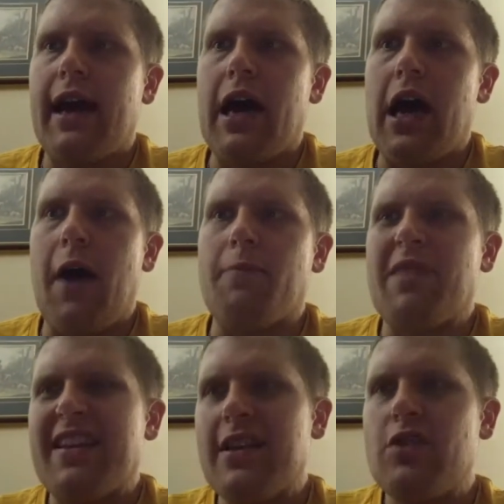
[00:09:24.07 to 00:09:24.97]
Um,
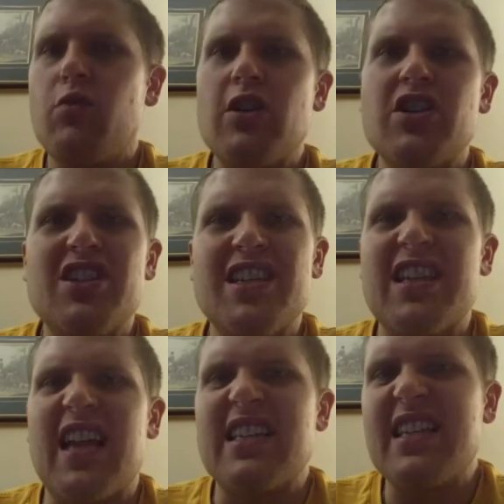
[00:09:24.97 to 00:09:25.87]
this one just is
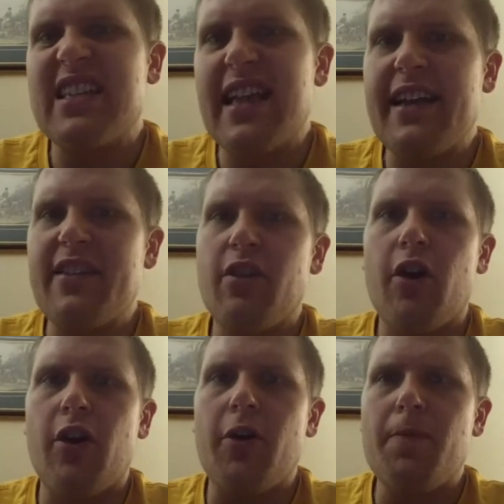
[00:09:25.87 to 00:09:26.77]
a slight
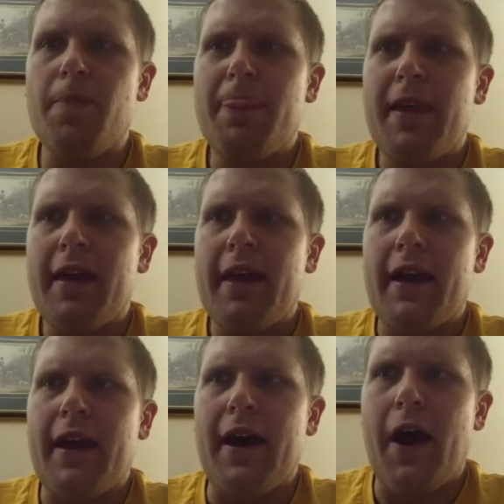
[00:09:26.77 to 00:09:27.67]
tart,
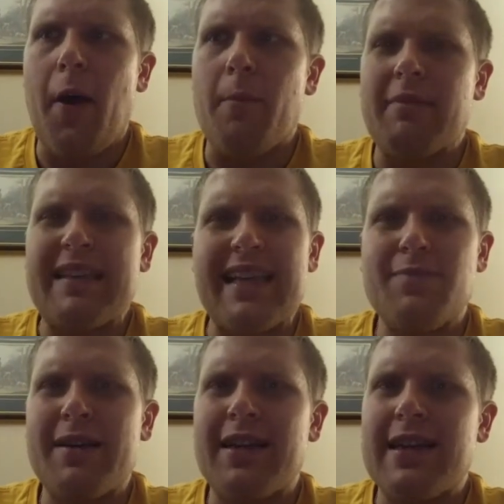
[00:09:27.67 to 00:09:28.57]
um, but that's
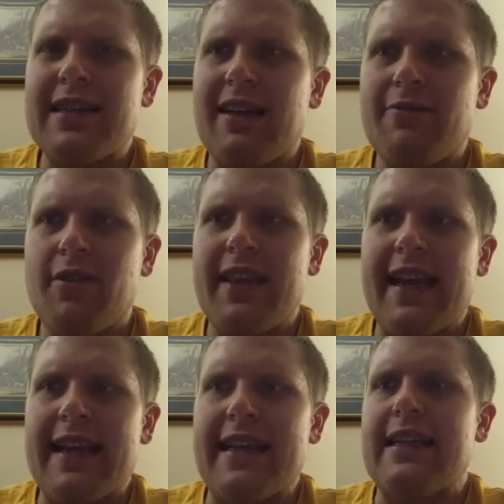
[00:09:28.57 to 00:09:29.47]
because I feel that
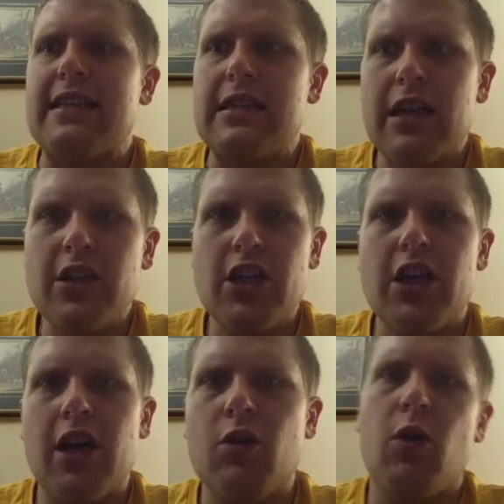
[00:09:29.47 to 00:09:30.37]
it is such a
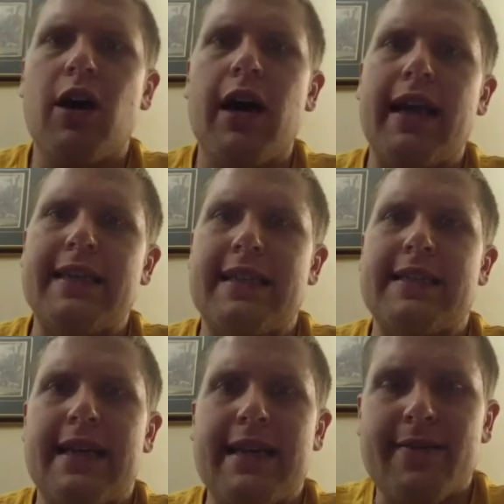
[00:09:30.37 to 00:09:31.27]
young wine. As I
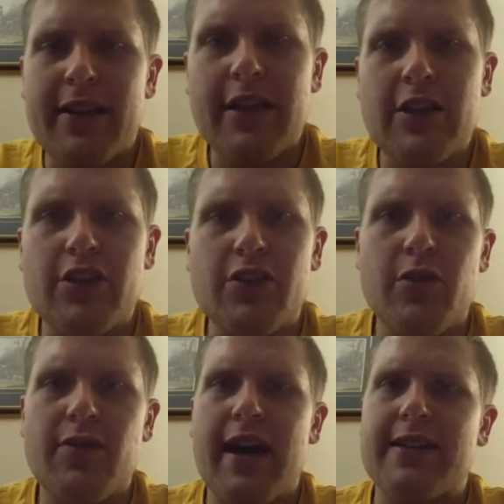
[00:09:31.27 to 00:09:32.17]
said, the vintage is
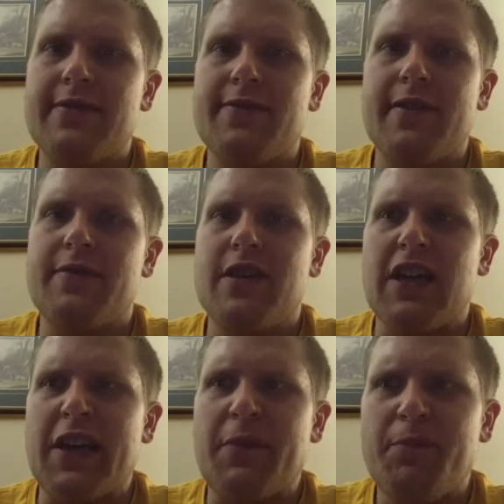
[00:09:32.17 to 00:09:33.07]

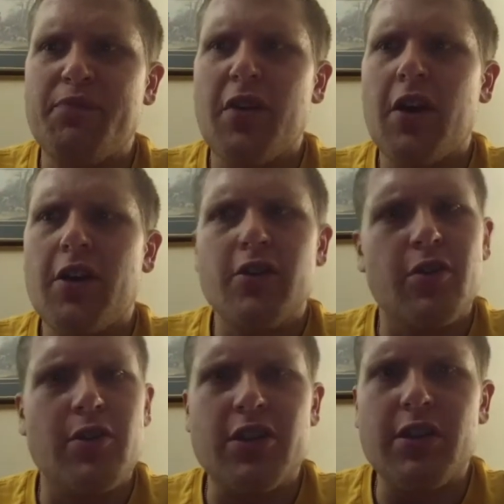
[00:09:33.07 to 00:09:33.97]
2015, so
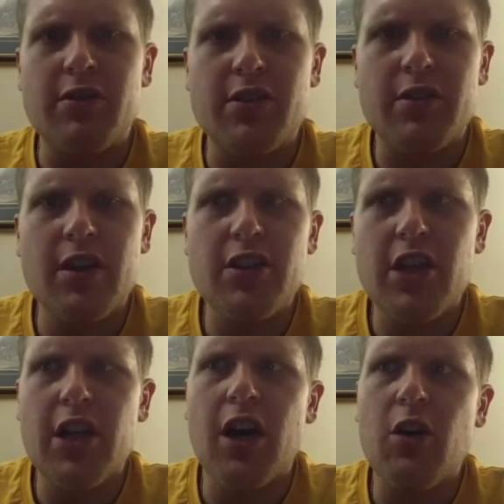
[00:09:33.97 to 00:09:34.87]
it's still such a
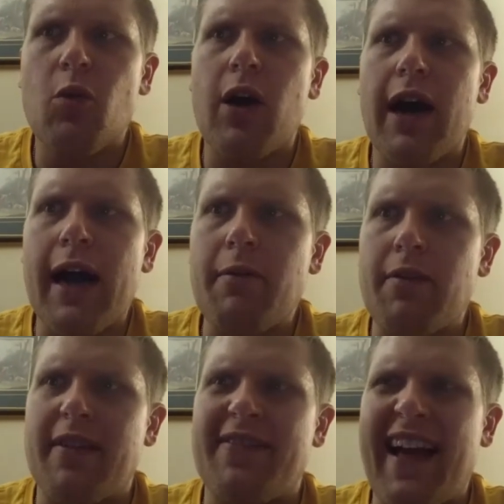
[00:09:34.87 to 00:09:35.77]
young wine with
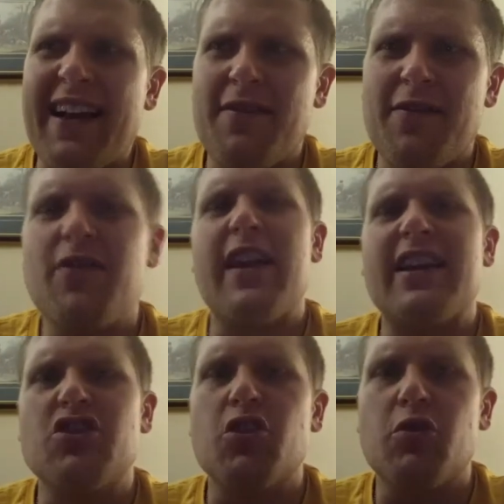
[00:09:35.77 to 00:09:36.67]
a lot of
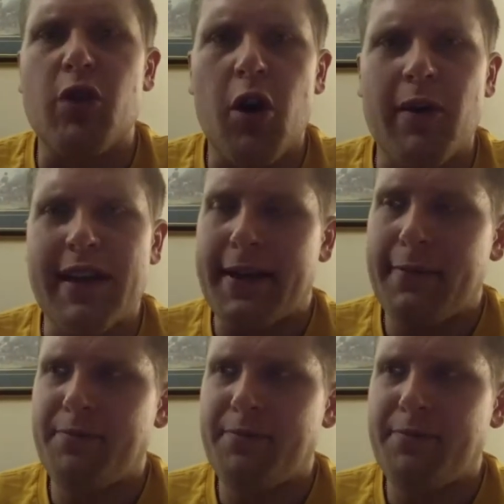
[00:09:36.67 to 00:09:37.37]
things to grow in it.